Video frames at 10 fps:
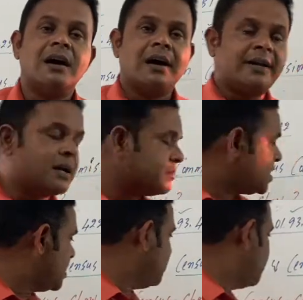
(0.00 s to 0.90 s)
it comes
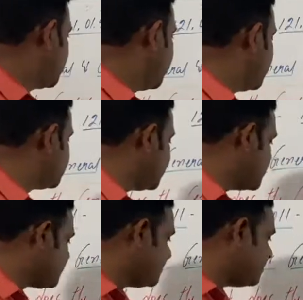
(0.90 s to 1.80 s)
on the working age, that
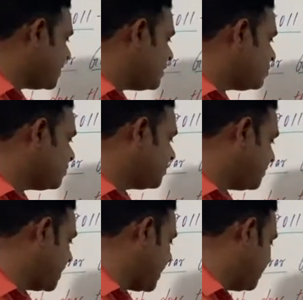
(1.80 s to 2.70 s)
is 15 to
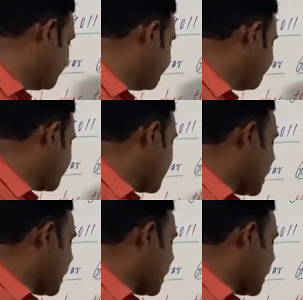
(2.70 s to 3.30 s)
59.